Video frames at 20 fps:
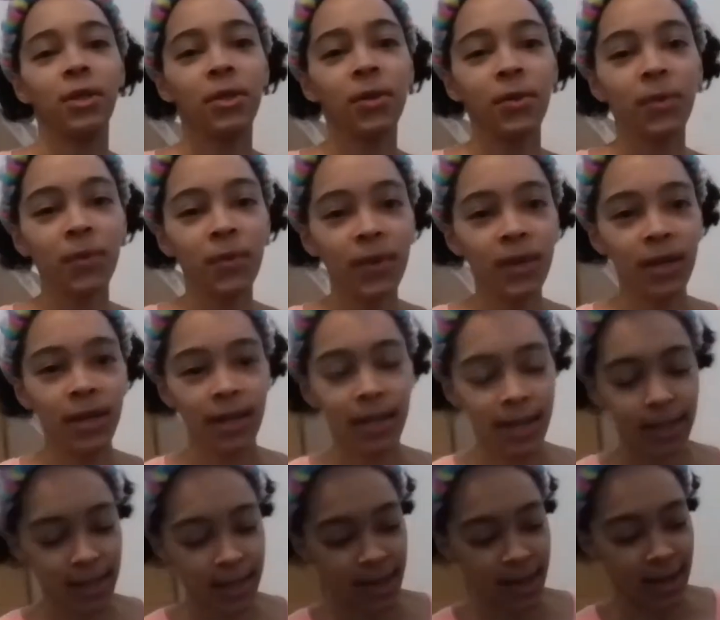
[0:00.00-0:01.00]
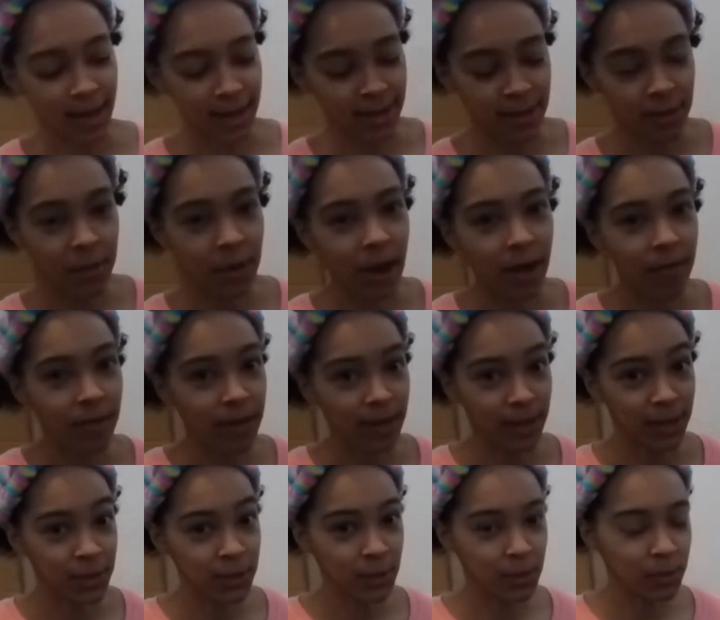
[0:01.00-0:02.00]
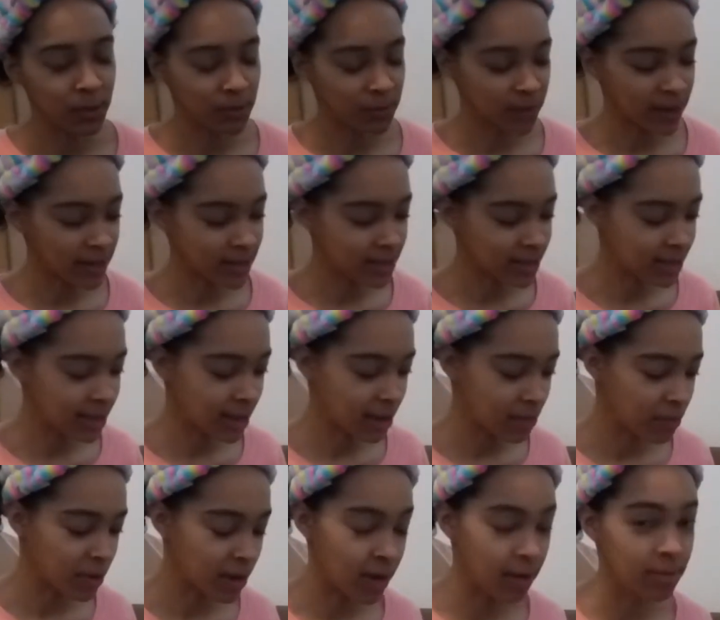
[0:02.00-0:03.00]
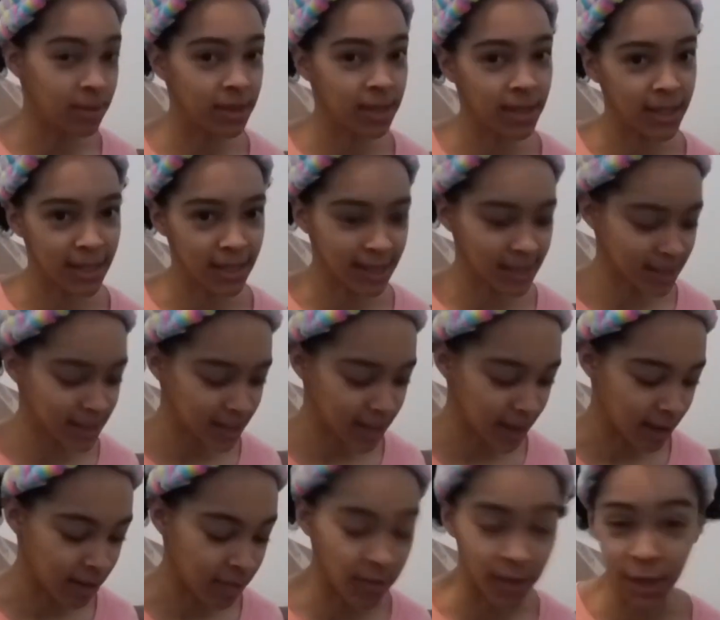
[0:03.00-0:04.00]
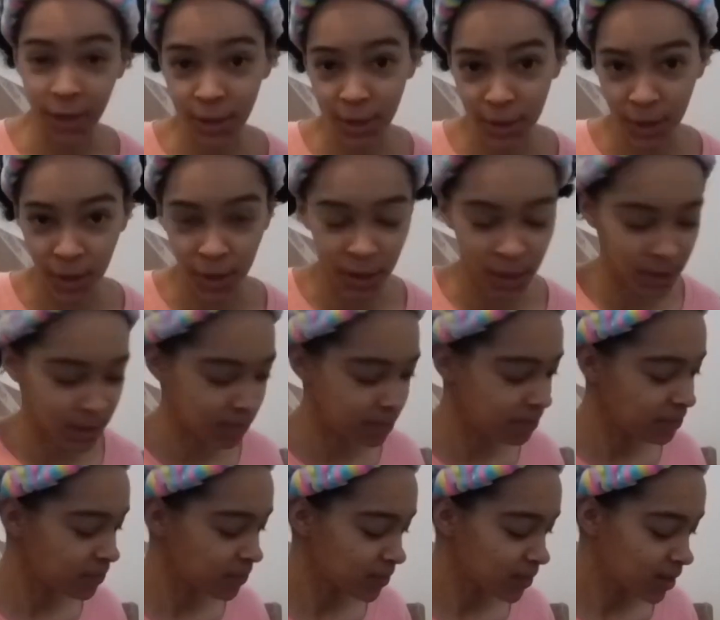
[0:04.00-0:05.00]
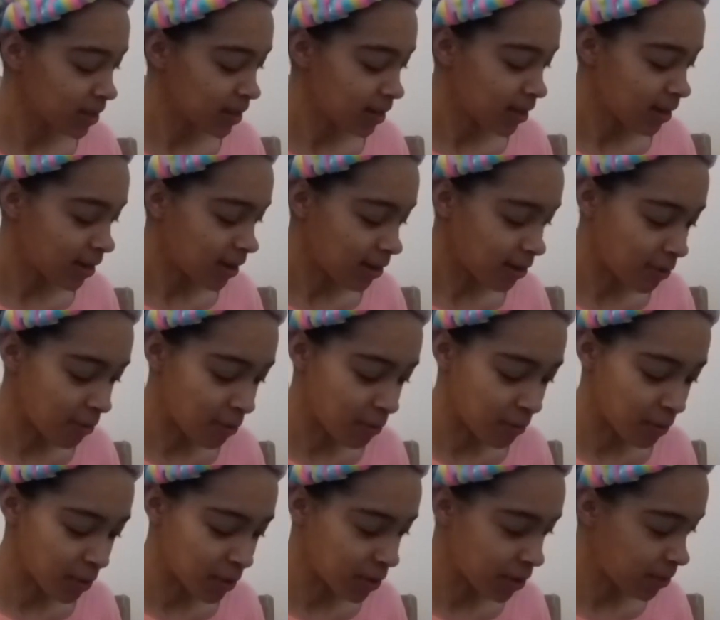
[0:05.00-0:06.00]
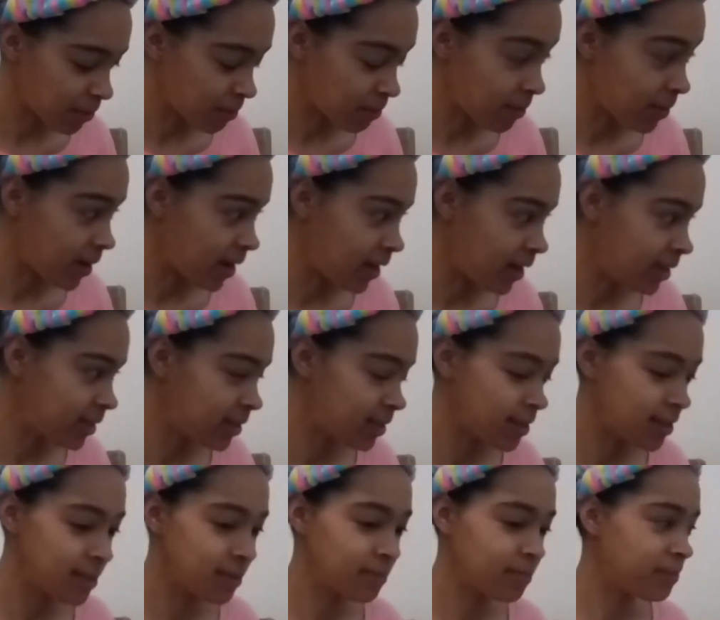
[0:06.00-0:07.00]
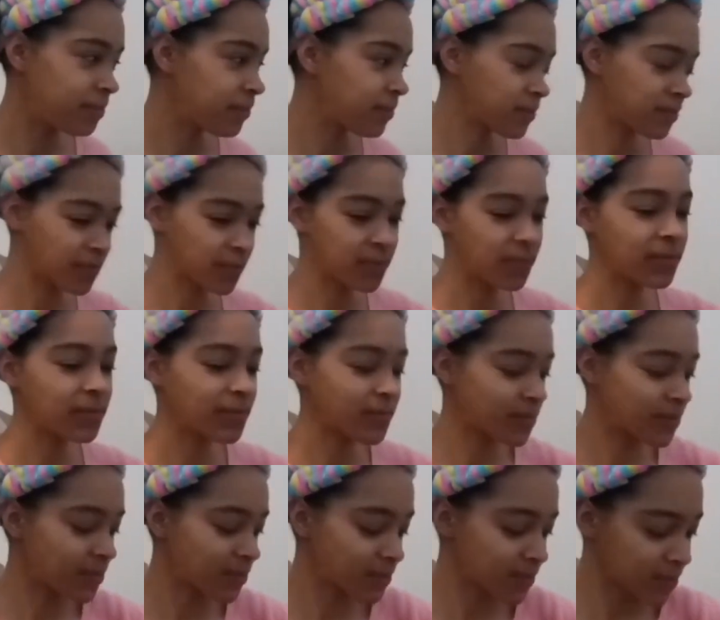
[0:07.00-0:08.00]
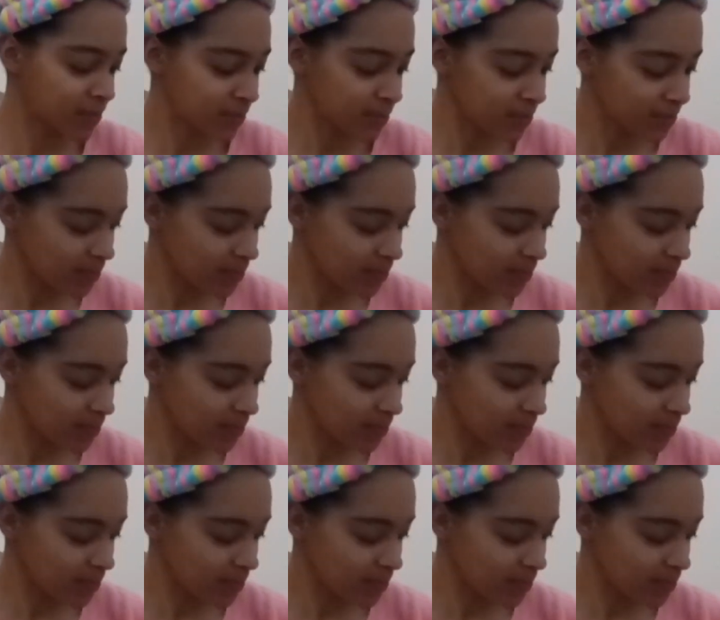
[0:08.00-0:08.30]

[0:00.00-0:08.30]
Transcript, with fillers: you. I don't have like a super fancy camera. I'm just kind of like starting over, but um,